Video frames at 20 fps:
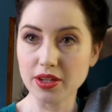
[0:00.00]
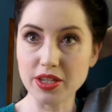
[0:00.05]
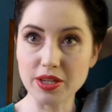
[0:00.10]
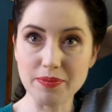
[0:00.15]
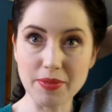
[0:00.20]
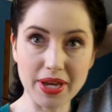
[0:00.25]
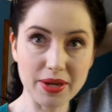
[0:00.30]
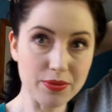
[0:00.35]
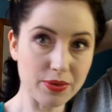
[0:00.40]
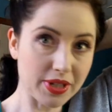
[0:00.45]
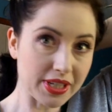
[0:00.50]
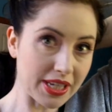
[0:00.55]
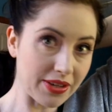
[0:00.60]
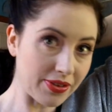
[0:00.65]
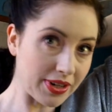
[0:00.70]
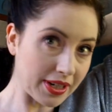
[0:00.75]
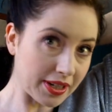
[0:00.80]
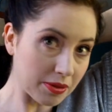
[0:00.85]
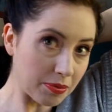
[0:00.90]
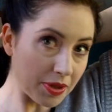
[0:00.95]
You may want to give
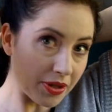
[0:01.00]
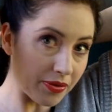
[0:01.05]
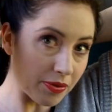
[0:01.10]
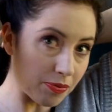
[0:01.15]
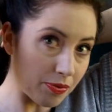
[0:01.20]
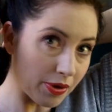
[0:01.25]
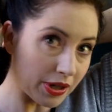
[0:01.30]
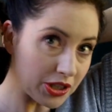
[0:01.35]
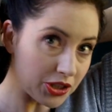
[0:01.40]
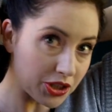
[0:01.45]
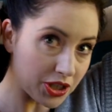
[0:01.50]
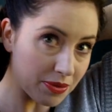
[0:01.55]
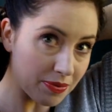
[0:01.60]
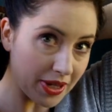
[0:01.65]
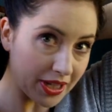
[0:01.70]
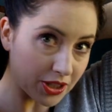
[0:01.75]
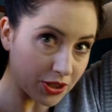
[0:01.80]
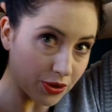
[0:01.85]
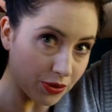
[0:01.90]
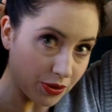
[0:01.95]
it a little bit of a brush to
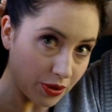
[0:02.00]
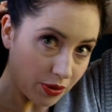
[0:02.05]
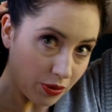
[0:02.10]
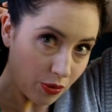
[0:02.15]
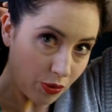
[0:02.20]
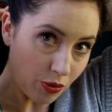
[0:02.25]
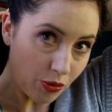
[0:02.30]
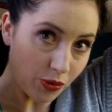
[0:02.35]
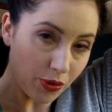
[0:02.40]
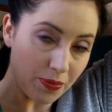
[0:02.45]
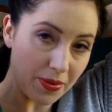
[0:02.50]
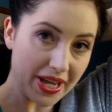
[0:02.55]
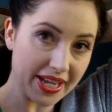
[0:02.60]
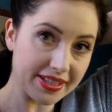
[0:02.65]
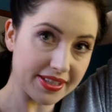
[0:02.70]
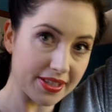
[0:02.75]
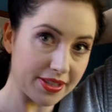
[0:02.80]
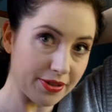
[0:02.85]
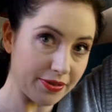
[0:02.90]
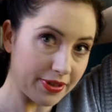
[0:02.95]
make sure that all the
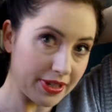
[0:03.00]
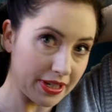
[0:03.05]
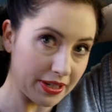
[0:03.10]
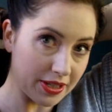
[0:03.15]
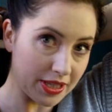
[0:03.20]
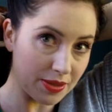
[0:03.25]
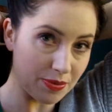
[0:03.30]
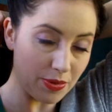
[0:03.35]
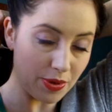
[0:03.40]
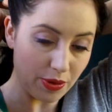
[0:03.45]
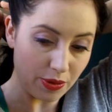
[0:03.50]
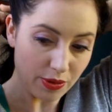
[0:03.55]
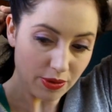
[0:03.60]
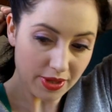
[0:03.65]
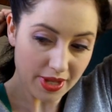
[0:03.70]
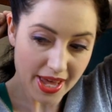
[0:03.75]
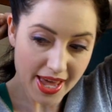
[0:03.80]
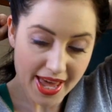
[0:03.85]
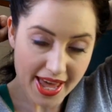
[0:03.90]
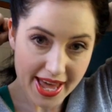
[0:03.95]
pieces are in and
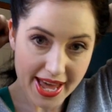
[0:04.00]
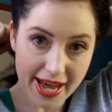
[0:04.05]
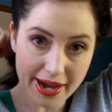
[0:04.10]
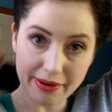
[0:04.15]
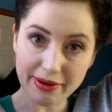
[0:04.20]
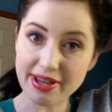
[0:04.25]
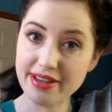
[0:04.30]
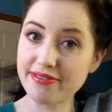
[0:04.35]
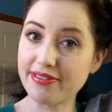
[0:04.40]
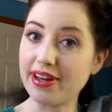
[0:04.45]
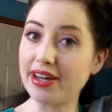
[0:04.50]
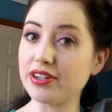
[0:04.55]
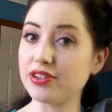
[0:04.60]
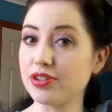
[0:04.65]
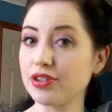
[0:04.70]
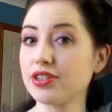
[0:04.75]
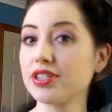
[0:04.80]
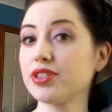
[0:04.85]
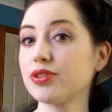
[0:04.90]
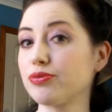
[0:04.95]
smooth. However,
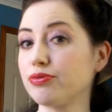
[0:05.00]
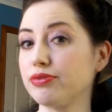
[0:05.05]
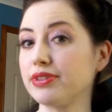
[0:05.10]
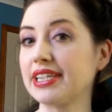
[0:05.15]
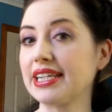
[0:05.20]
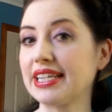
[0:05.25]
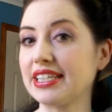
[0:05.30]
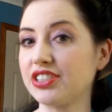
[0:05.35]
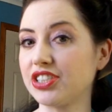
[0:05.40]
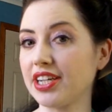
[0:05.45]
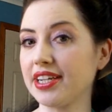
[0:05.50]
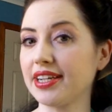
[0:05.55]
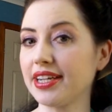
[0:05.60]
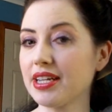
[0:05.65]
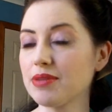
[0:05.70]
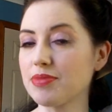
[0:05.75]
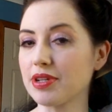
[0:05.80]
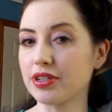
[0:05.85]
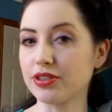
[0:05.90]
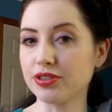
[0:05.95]
do this really
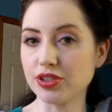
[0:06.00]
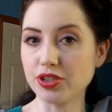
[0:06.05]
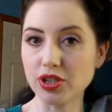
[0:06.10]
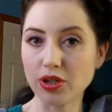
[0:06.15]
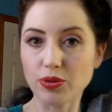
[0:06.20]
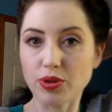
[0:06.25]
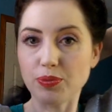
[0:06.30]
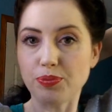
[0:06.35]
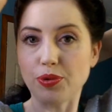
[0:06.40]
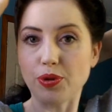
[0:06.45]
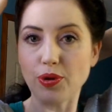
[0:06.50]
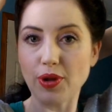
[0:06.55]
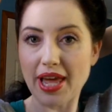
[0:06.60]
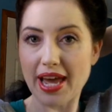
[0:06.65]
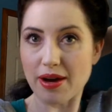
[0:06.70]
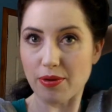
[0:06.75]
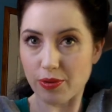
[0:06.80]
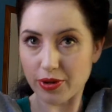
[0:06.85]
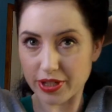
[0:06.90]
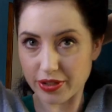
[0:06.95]
gently because you don't want to pull
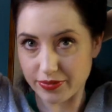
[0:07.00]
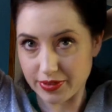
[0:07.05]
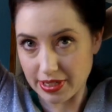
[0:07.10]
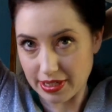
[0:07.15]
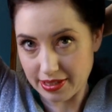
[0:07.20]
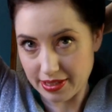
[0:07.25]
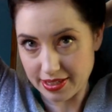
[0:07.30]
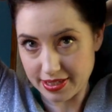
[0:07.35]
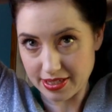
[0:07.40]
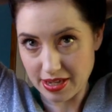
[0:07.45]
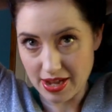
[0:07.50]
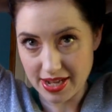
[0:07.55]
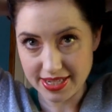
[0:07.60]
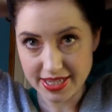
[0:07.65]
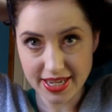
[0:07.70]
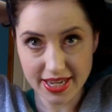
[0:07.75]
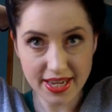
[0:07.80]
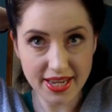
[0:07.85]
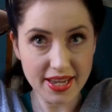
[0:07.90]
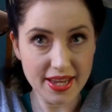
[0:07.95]
out what you've done at the
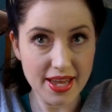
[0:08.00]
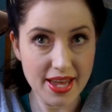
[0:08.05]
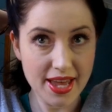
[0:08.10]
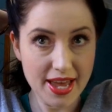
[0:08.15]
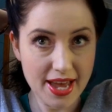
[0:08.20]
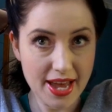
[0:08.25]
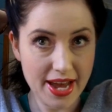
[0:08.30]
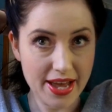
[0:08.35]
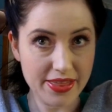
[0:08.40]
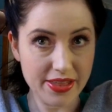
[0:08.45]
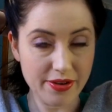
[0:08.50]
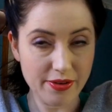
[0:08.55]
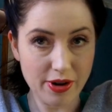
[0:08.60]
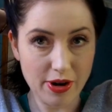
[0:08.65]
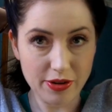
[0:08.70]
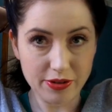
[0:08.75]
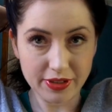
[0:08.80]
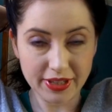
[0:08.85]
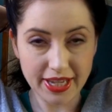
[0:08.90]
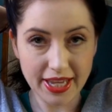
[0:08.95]
sides here, and they're
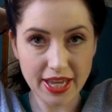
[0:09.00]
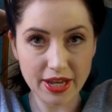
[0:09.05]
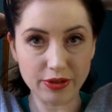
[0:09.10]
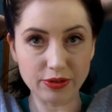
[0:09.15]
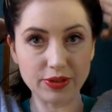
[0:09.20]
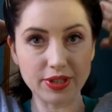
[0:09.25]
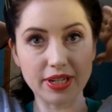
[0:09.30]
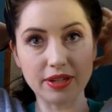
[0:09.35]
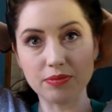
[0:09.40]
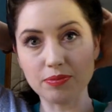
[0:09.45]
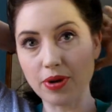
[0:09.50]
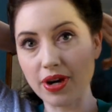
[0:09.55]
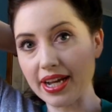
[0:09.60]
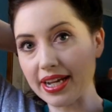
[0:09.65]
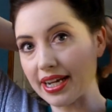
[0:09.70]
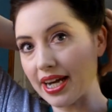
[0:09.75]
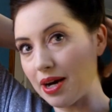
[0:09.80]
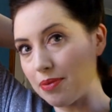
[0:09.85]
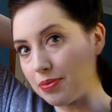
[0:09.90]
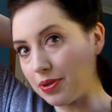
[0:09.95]
only held in by a
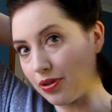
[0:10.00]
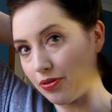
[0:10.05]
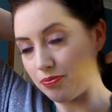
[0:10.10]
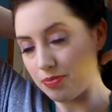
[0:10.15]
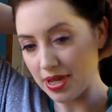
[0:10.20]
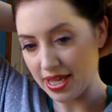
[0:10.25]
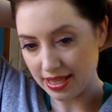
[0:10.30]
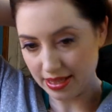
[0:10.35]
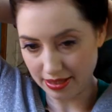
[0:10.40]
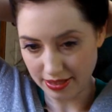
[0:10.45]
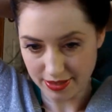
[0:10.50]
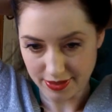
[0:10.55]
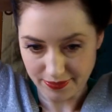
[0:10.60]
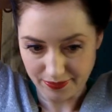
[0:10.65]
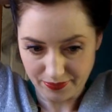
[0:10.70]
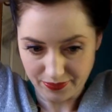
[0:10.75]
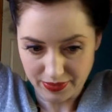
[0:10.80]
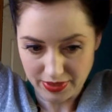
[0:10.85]
couple of pins.